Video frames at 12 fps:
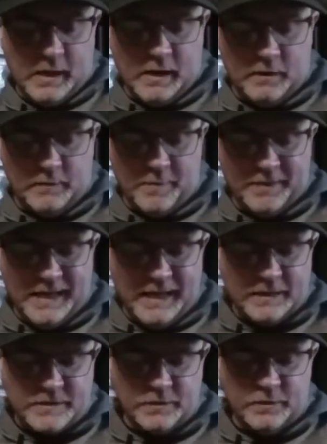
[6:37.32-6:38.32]
I'm going
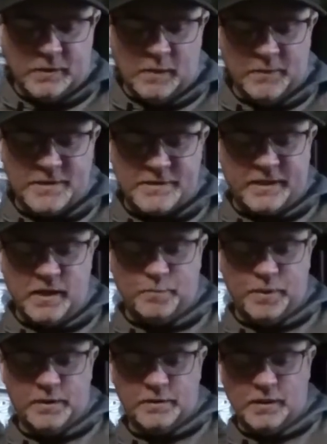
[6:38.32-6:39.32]
to
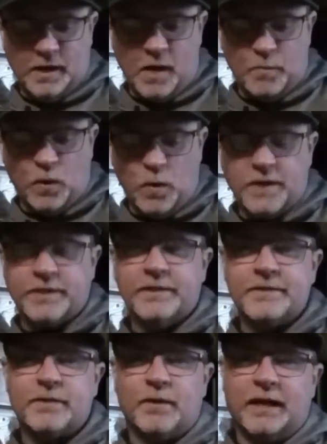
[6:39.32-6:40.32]
skip a couple
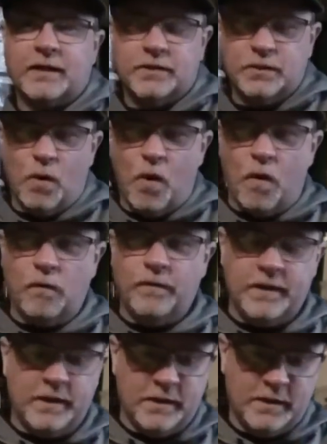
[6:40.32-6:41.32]
questions so I can do all
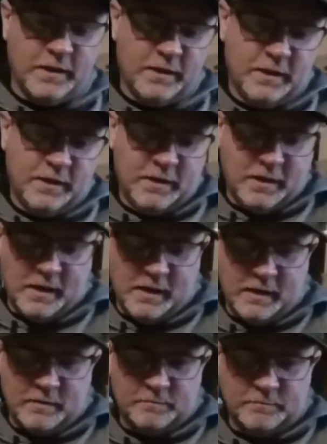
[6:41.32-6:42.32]
the
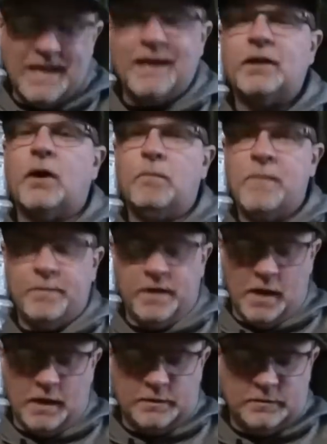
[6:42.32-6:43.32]
no, maybe
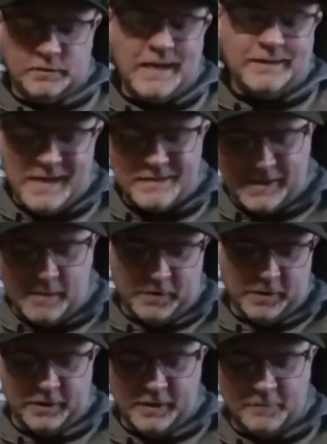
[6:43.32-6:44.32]
not. Yes, I'm
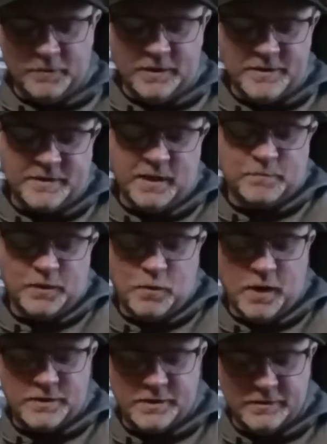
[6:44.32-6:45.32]
gonna skip the
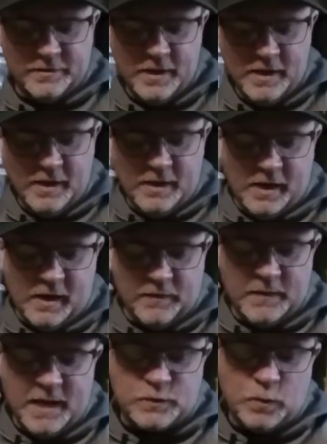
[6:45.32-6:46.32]
questions.
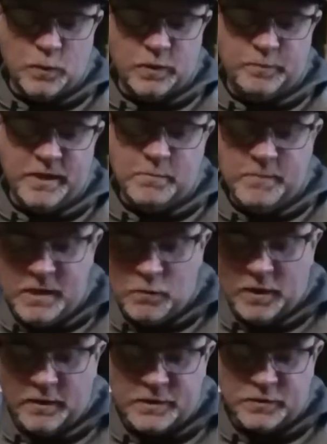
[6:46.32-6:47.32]
The next one would be meet
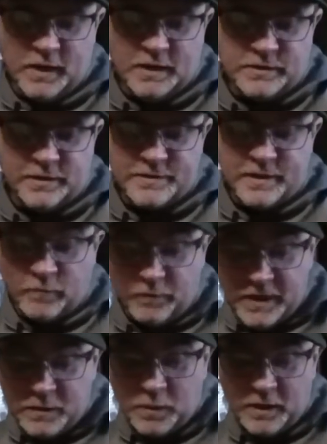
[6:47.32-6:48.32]
one of the tarantulas and
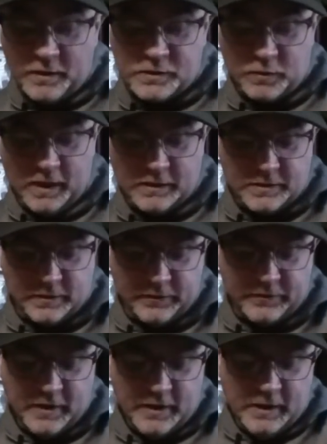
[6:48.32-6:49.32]
feed one of the
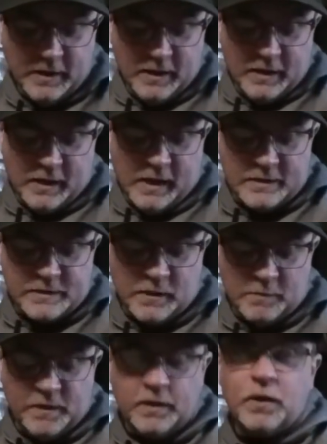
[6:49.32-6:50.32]
tarantulas.
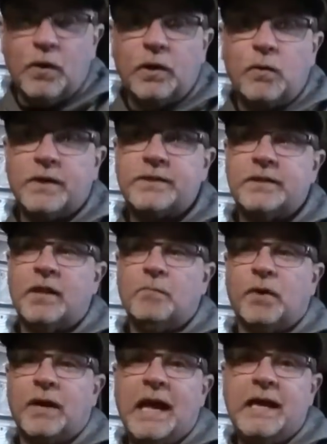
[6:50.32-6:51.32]
So I'm going to go to question
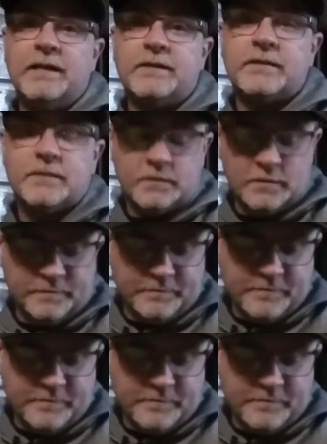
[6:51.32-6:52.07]
number 8,